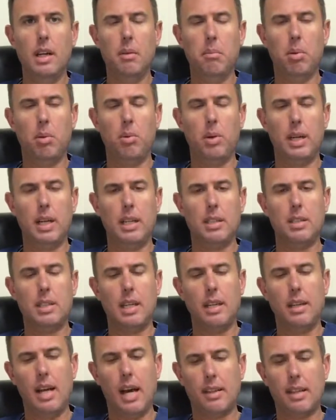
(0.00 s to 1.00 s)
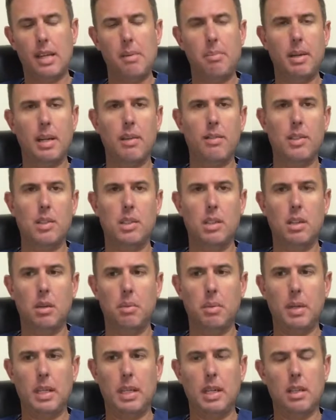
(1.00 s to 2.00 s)
But when I say not that big of a deal,
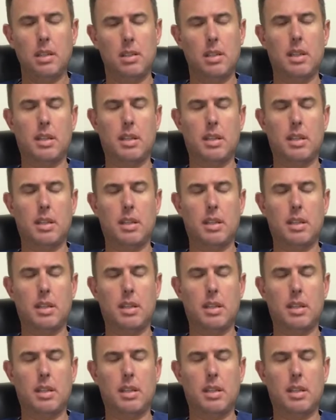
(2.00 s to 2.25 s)
meaning it's